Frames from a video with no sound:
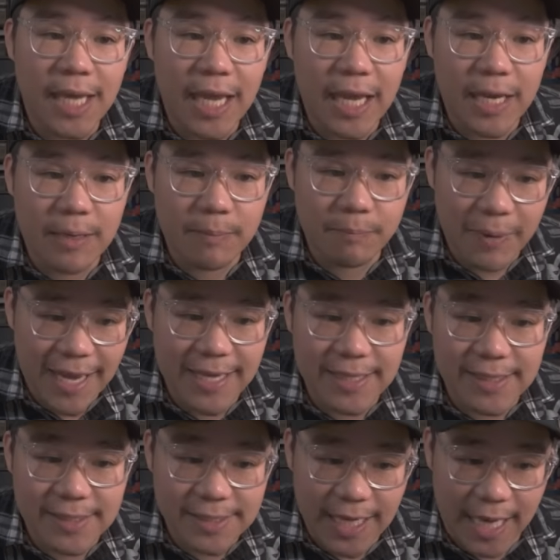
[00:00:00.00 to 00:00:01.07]
a
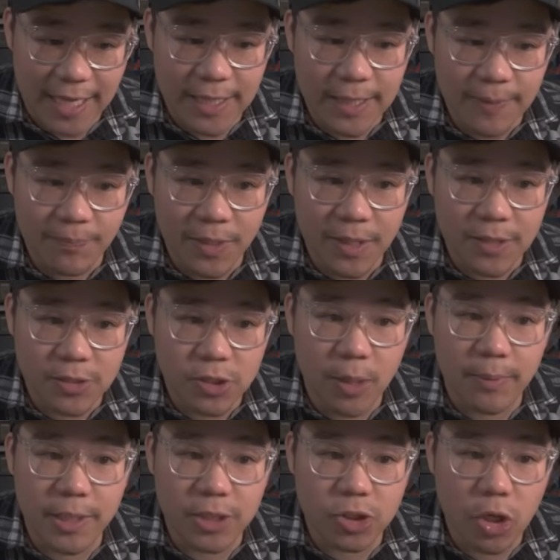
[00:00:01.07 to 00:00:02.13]
base set. So I'm
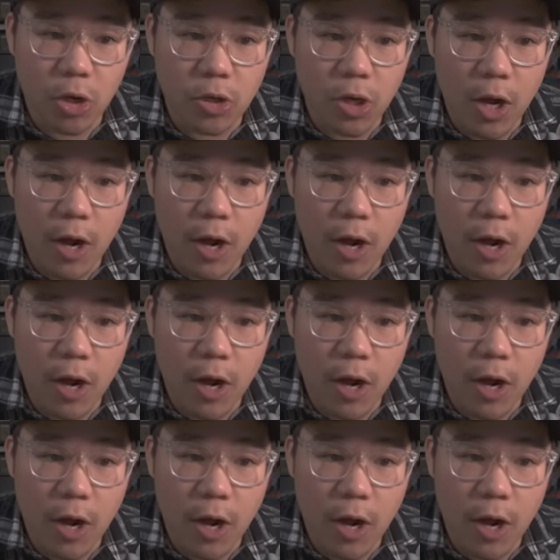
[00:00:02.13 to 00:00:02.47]
going to start